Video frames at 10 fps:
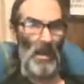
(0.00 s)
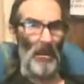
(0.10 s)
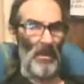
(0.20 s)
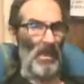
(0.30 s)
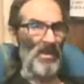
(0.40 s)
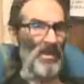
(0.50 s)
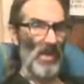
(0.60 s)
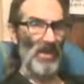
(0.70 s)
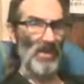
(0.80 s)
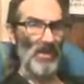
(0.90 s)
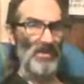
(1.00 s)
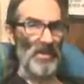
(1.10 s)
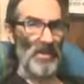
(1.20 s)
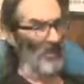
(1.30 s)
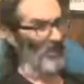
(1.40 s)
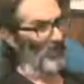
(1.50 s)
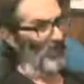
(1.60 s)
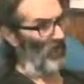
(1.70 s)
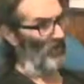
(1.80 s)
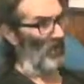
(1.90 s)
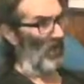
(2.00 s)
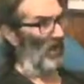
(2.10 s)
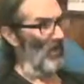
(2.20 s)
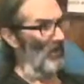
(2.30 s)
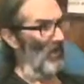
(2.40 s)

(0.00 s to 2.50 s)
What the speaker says: I mean, it's not a good thing that Trump called